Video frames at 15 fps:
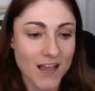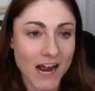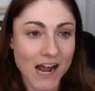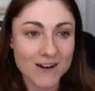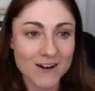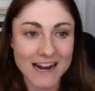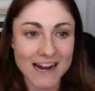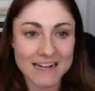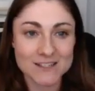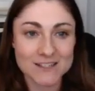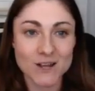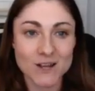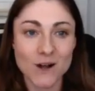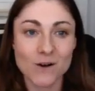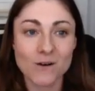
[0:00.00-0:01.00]
All right,
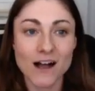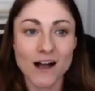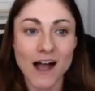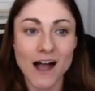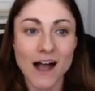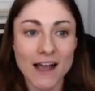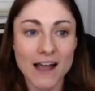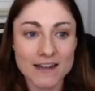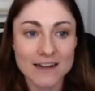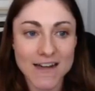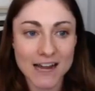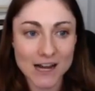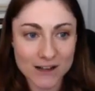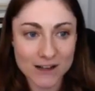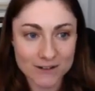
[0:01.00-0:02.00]
so I
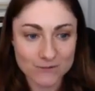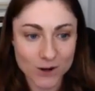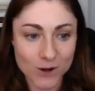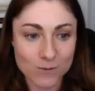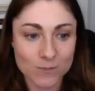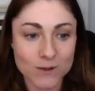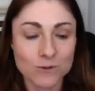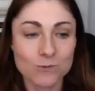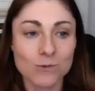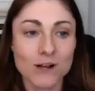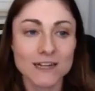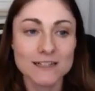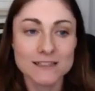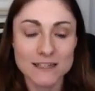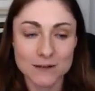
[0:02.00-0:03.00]
now have opened
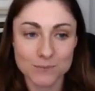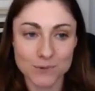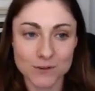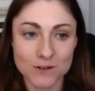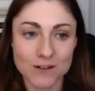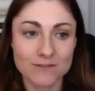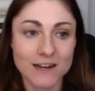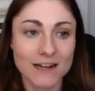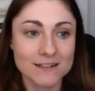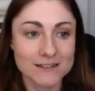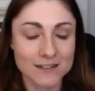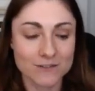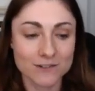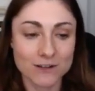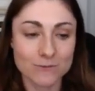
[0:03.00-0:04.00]
one example of an
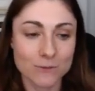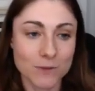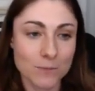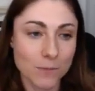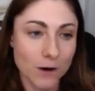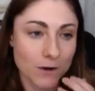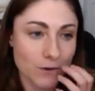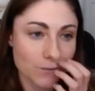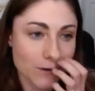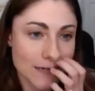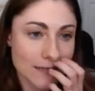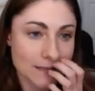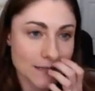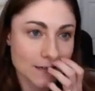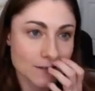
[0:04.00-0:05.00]
activity from the Partner
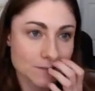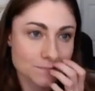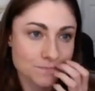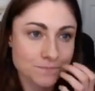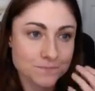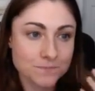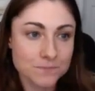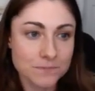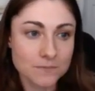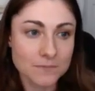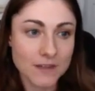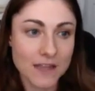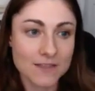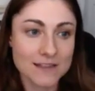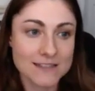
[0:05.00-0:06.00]
Reading Center.
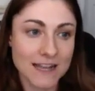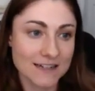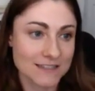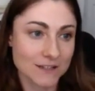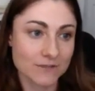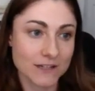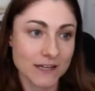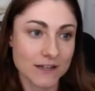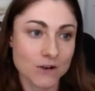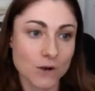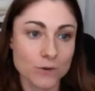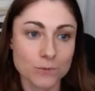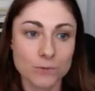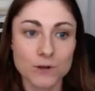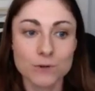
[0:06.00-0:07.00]
And this activity I
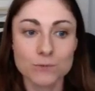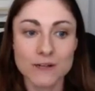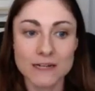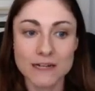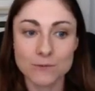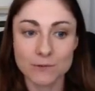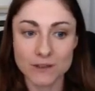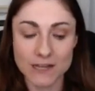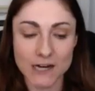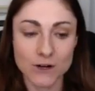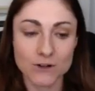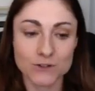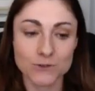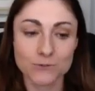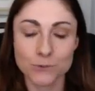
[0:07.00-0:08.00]
called Rereading with
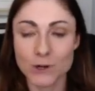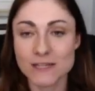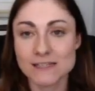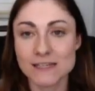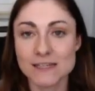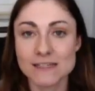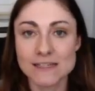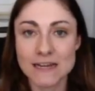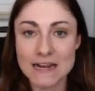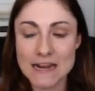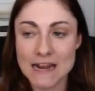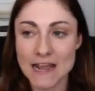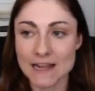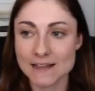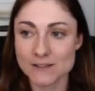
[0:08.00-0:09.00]
Character Voices.
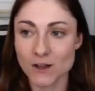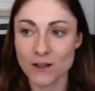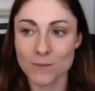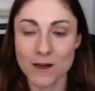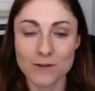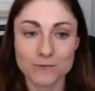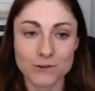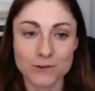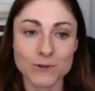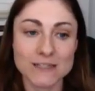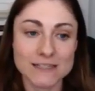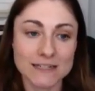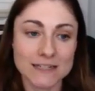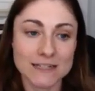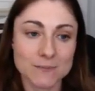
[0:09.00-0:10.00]
And it's all about
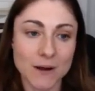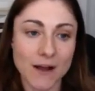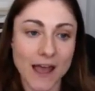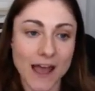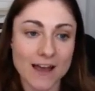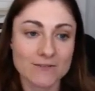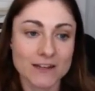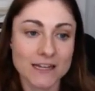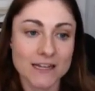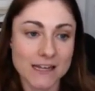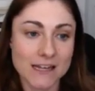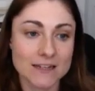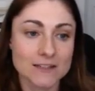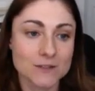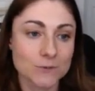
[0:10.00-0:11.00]
fluency. It's about having
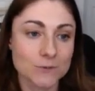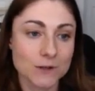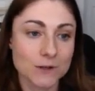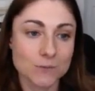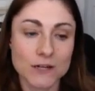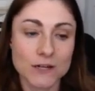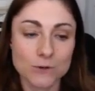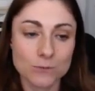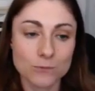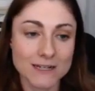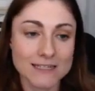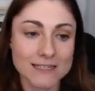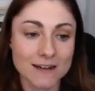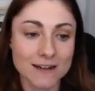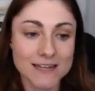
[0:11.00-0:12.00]
kids reread or
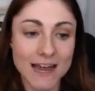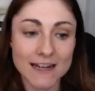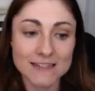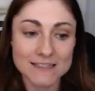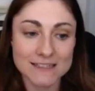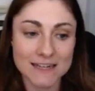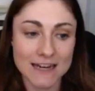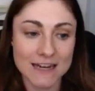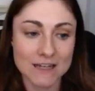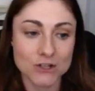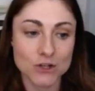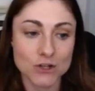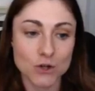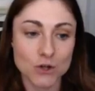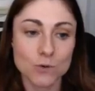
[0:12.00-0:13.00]
retell text and
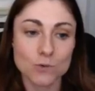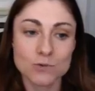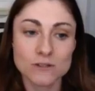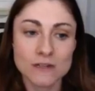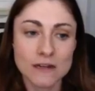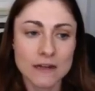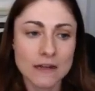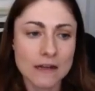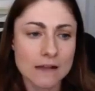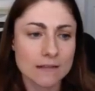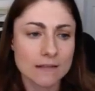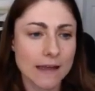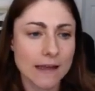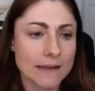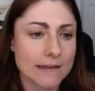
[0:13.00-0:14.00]
use
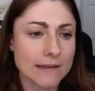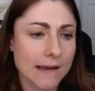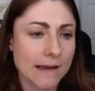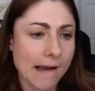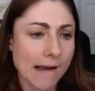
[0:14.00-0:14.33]
like,